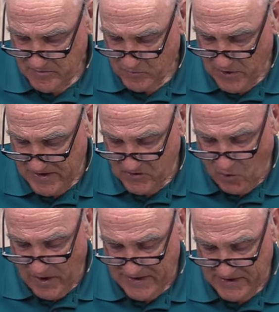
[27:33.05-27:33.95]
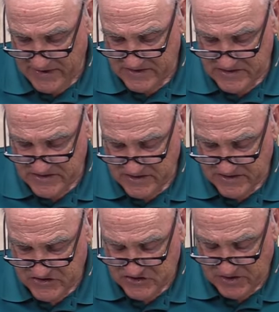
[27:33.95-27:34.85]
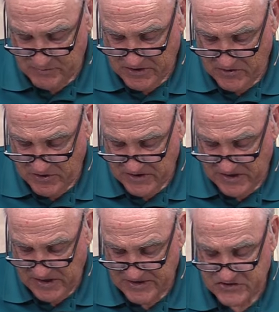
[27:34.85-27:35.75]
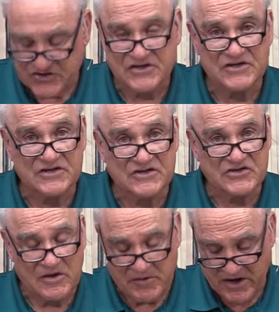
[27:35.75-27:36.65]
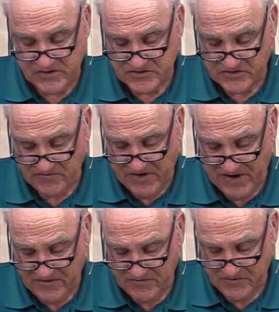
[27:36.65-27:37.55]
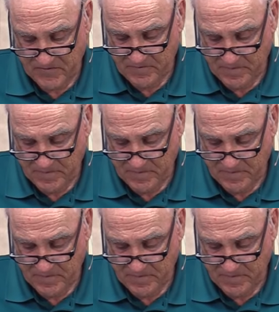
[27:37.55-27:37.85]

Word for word: Prayed quietly until he slipped into unconsciousness and somehow survived.